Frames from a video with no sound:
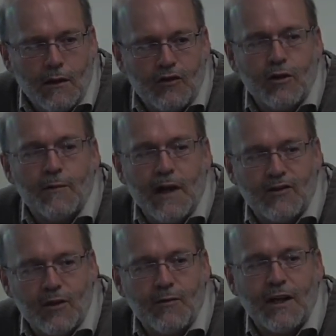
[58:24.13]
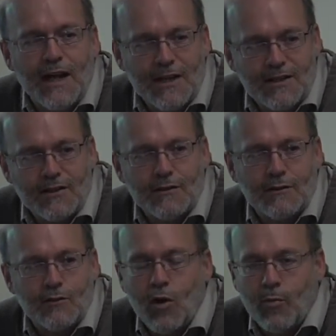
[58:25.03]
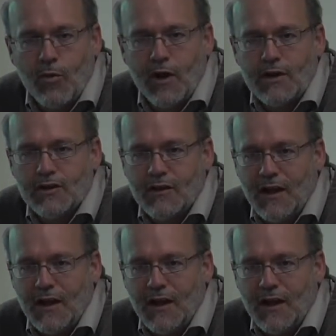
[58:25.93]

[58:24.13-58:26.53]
and Certification Corporation.